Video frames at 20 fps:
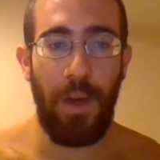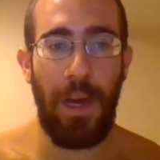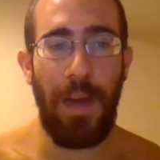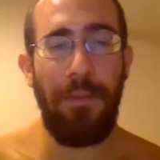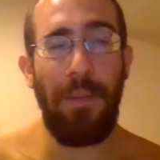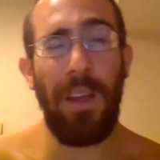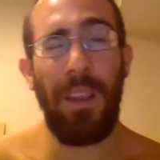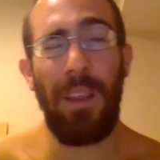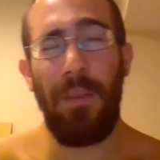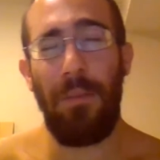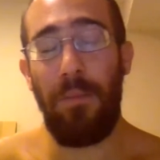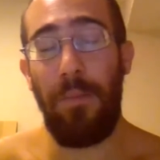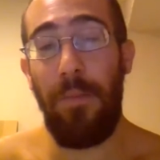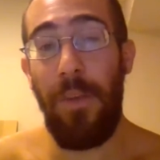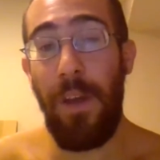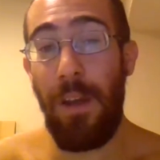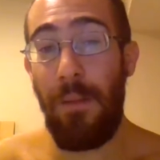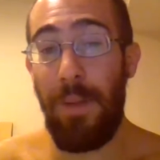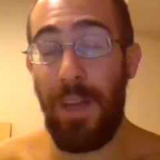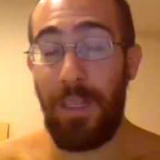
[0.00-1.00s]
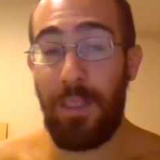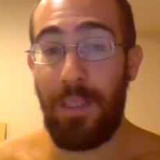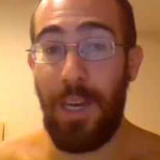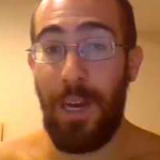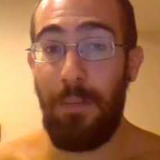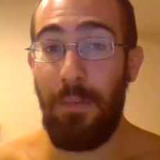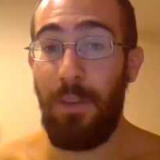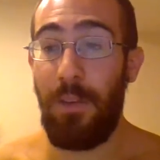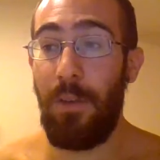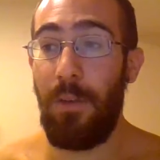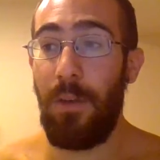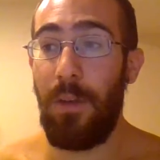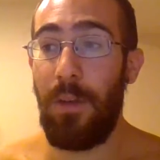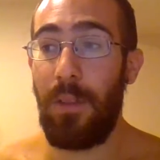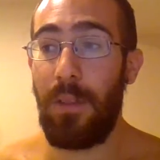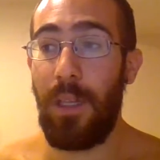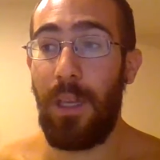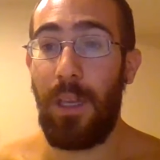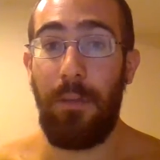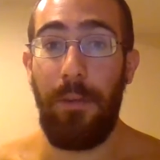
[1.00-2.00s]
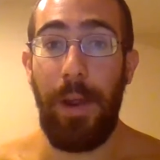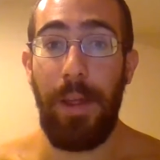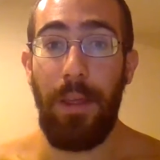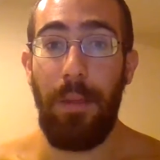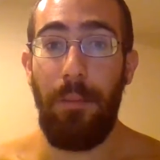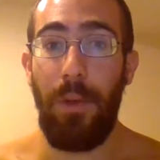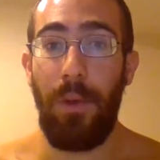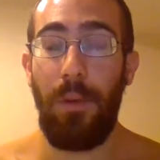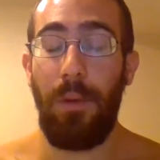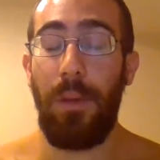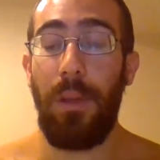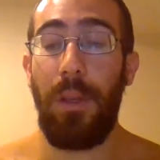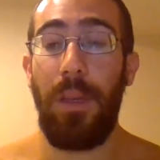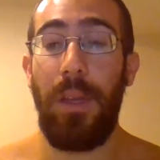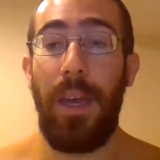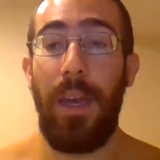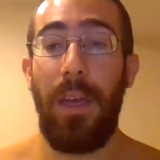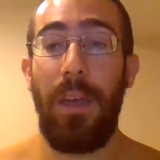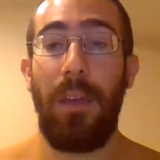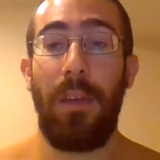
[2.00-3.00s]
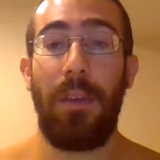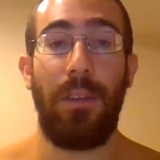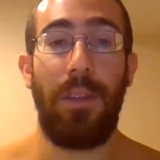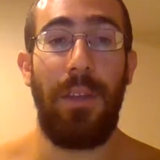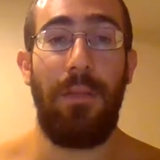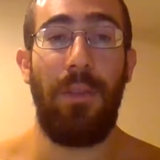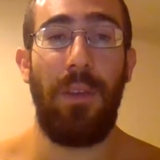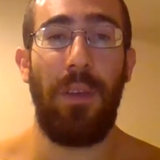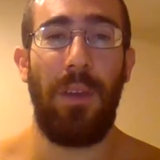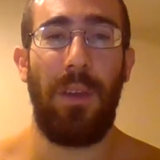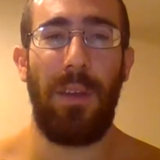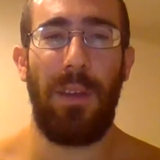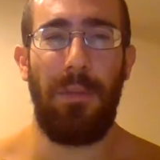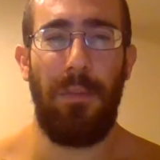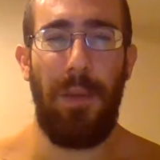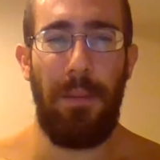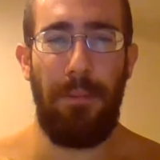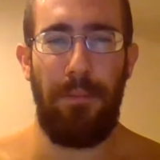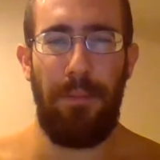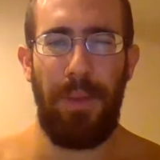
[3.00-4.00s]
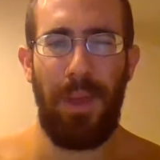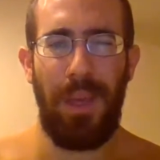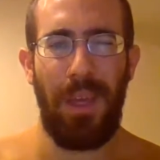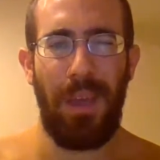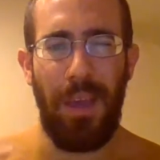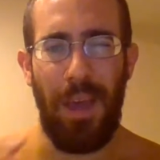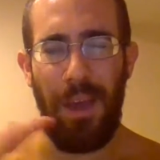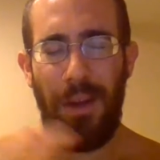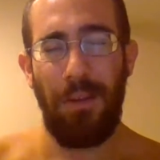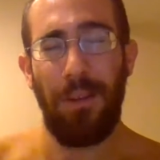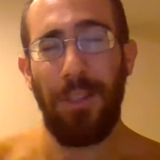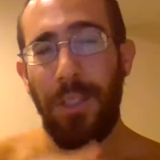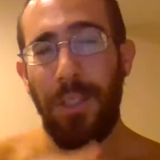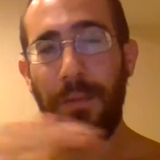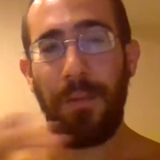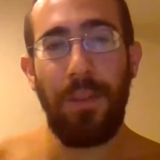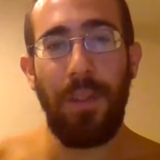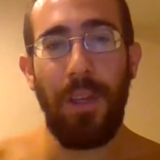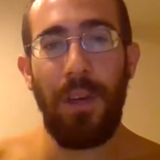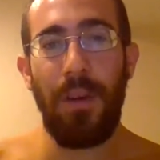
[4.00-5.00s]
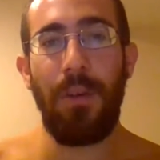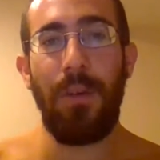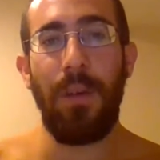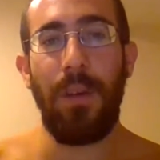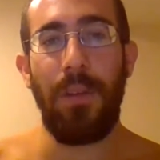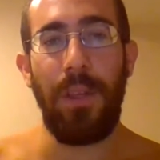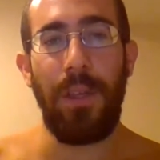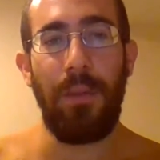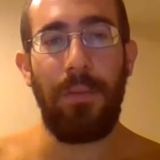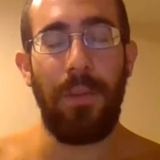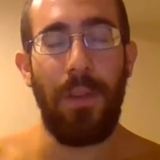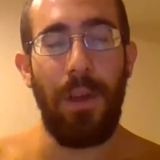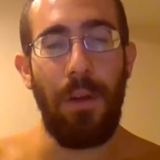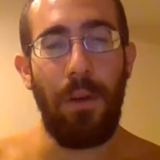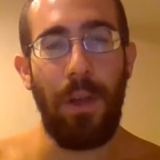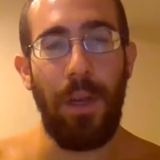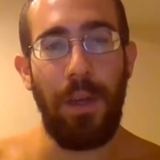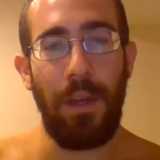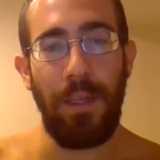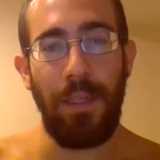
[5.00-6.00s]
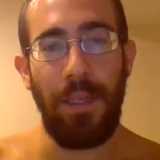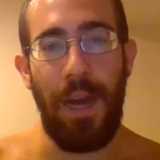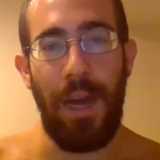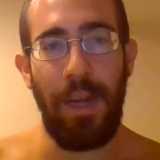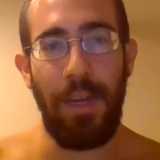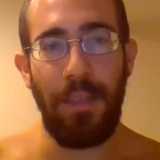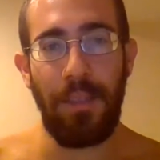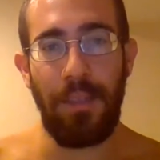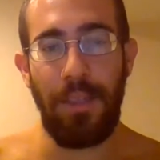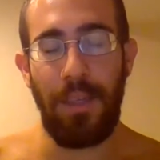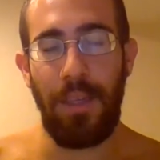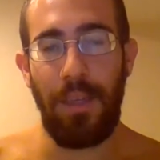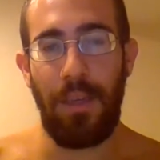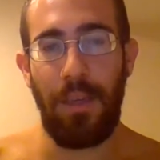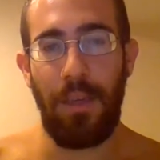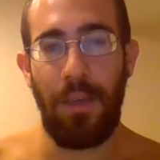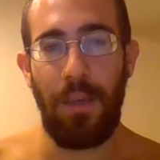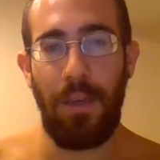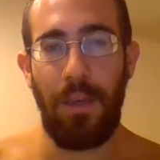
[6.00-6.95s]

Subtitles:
I find the very best time to do it is like right in the middle of the day, because I feel like it's my peak energy flow, and the flow kind of dies like